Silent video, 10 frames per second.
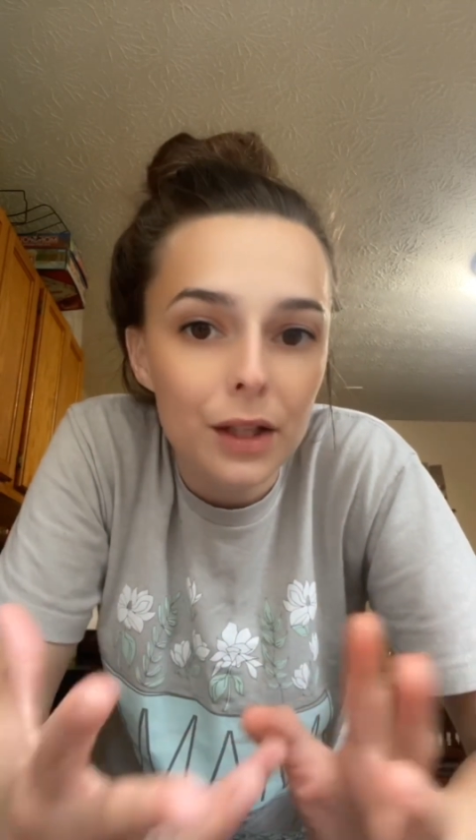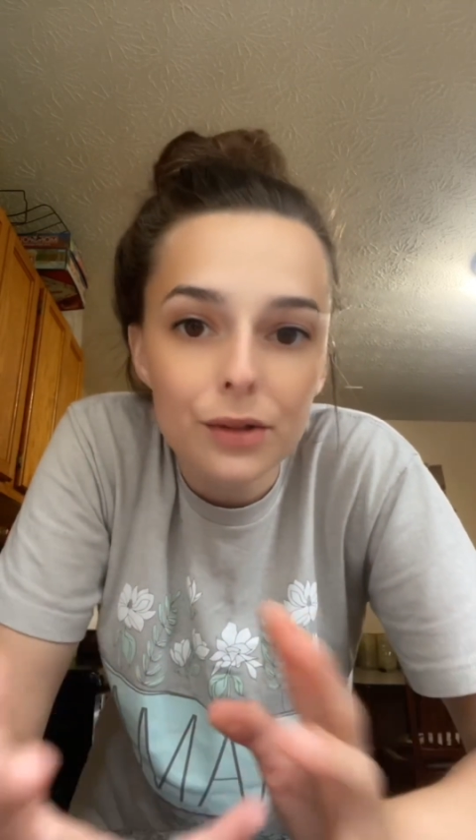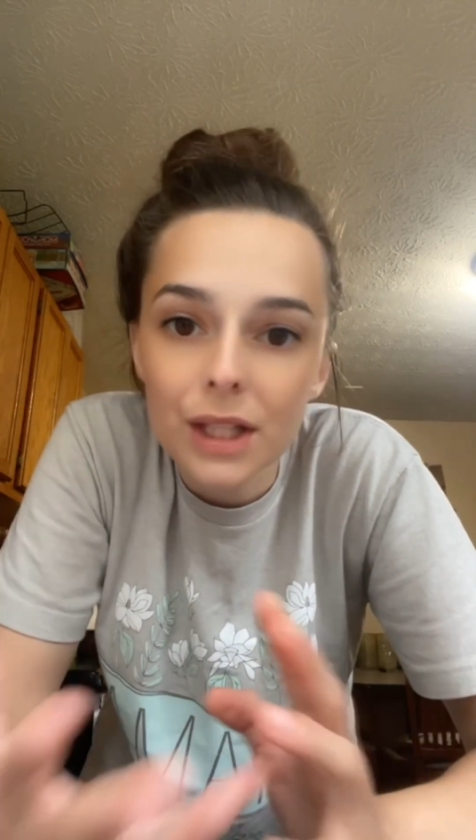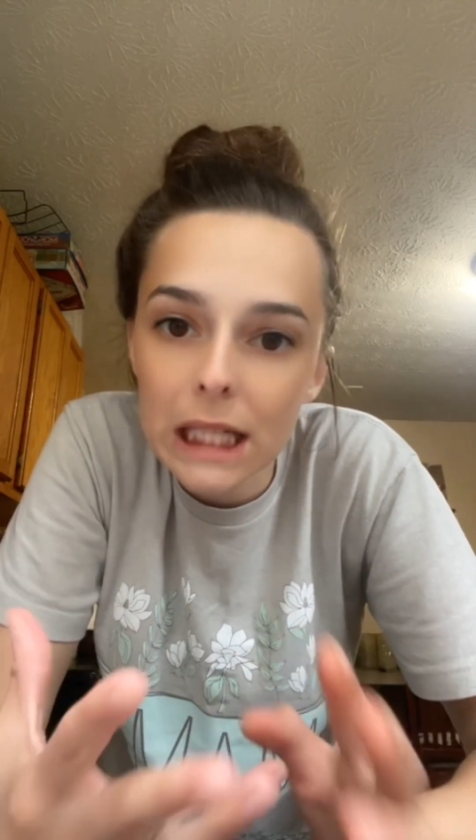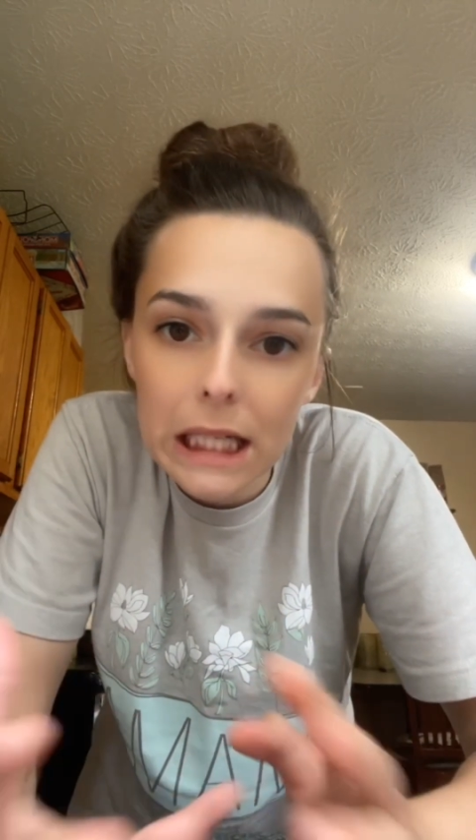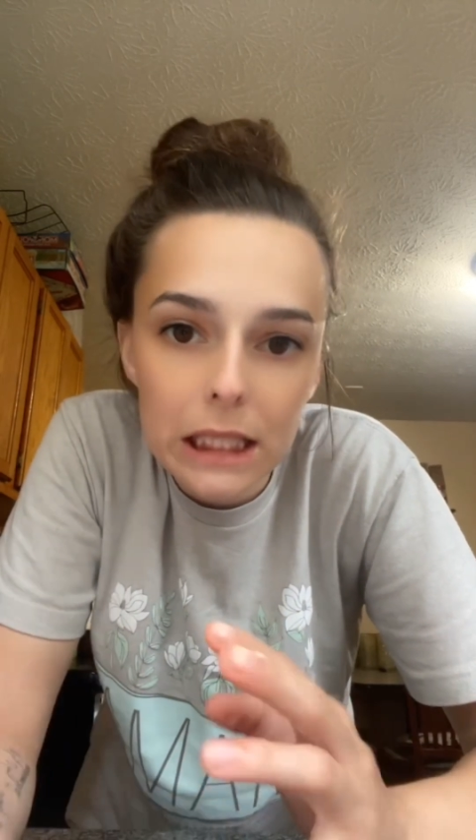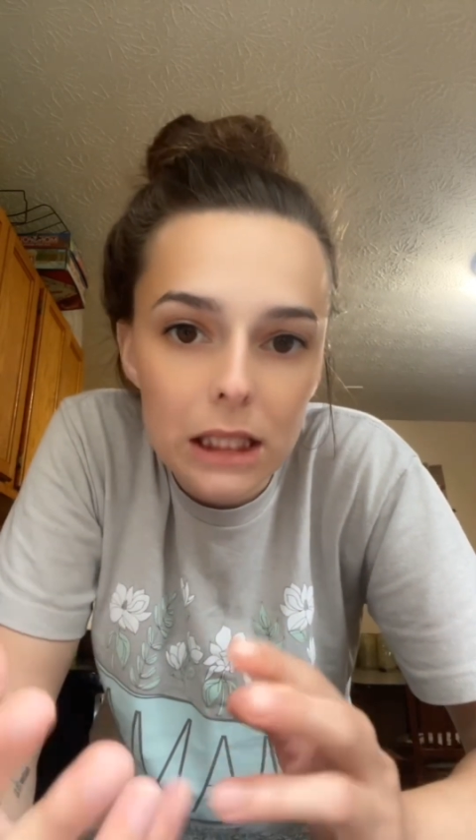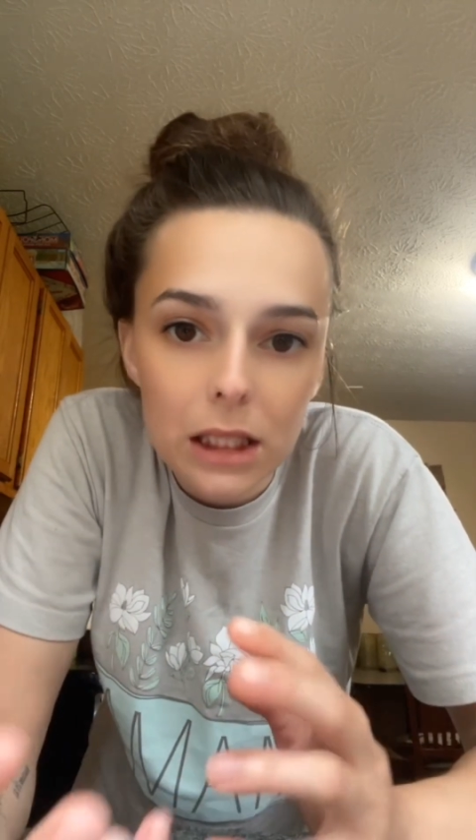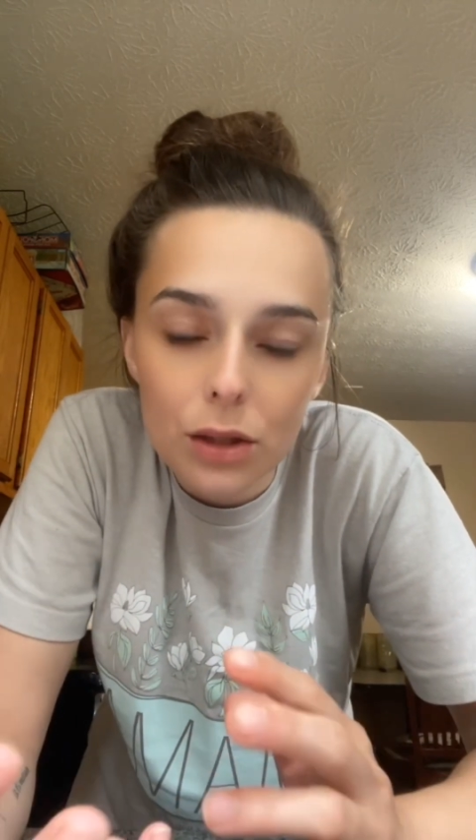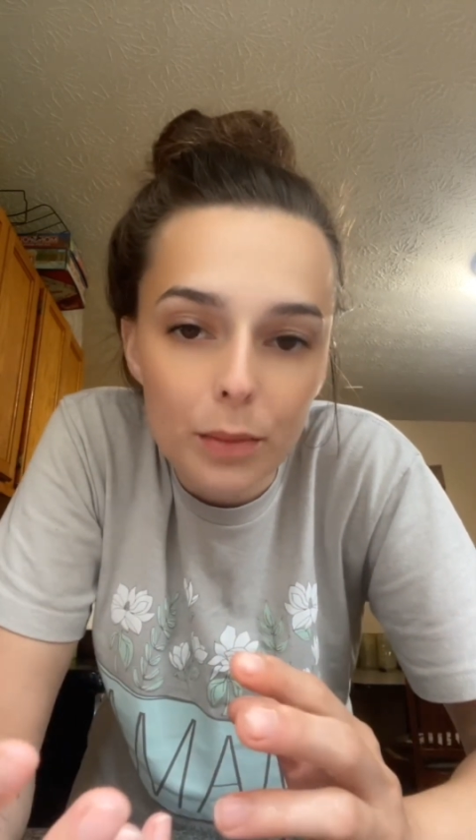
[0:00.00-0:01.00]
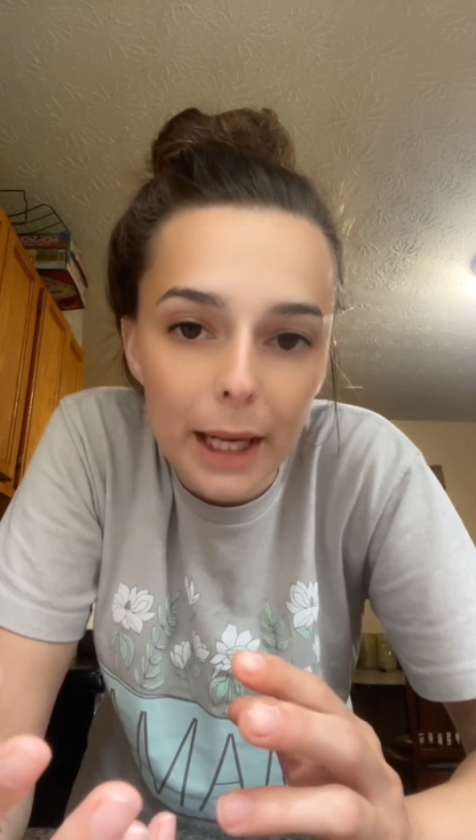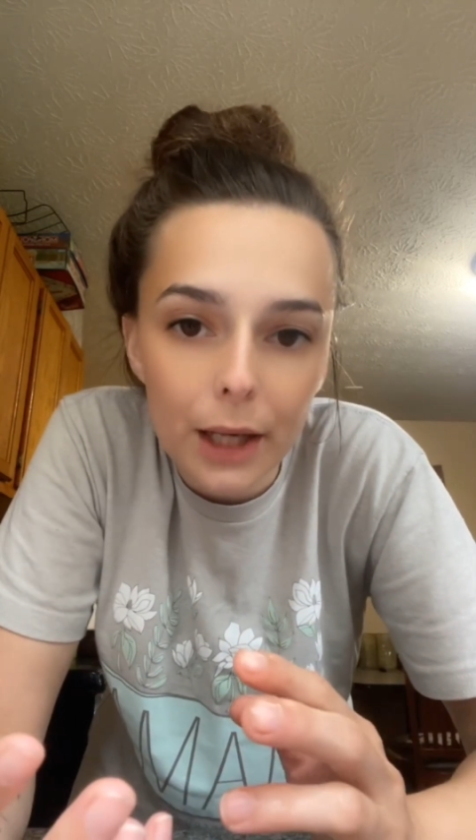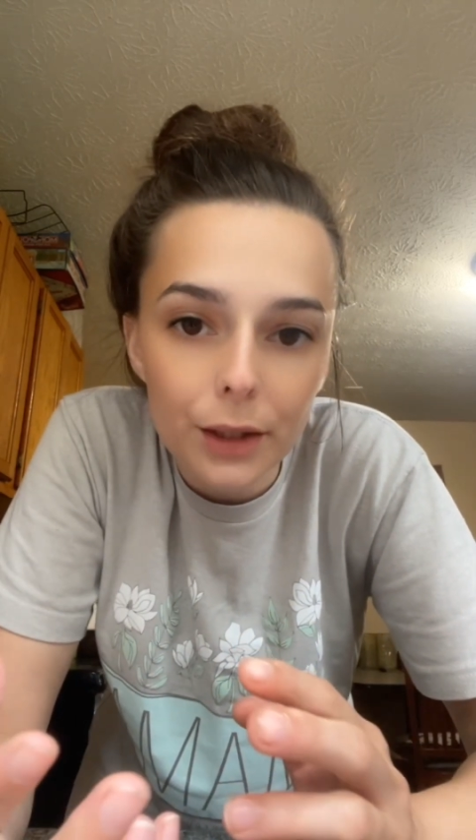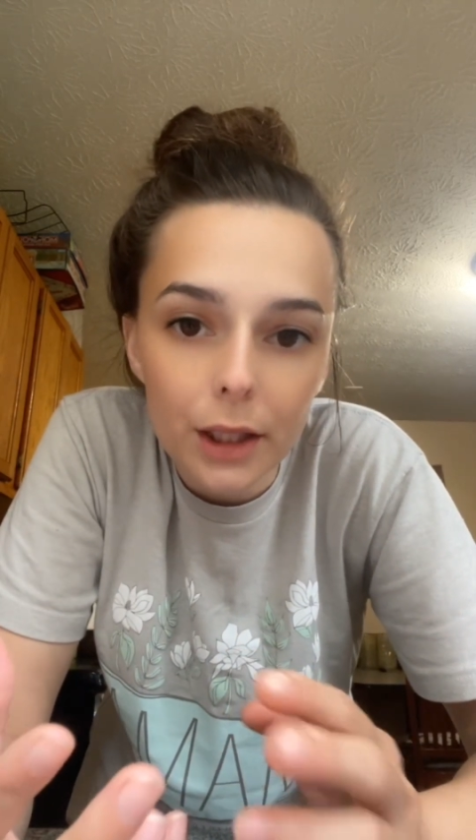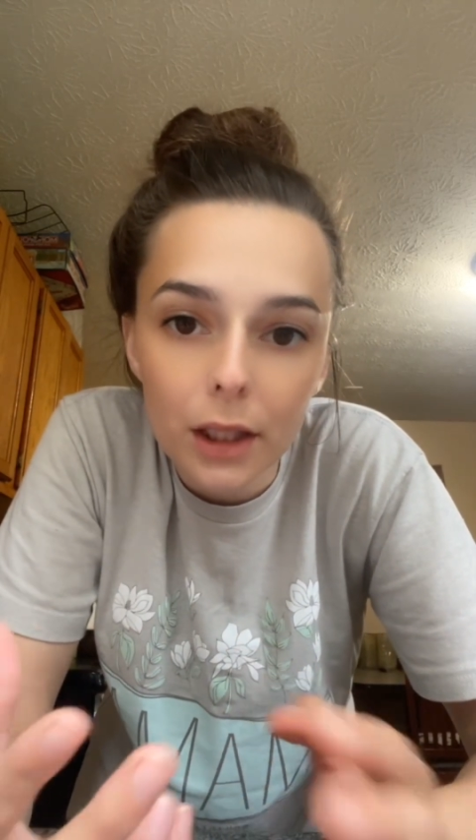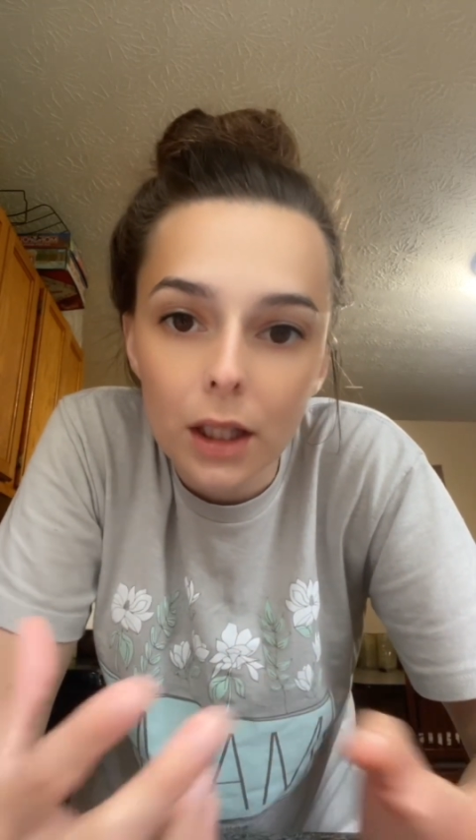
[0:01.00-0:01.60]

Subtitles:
those seeds to a powder,